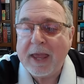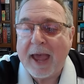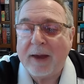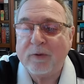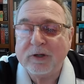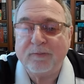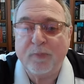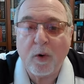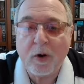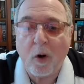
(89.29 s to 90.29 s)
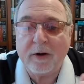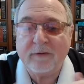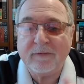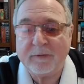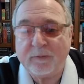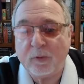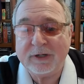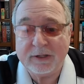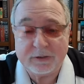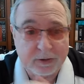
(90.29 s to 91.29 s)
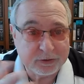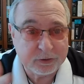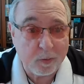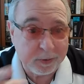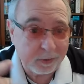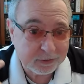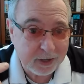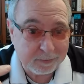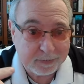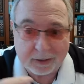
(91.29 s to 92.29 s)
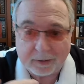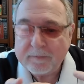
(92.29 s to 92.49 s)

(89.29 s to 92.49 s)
and was born on November 14th, so he's a Scorpio, just like me.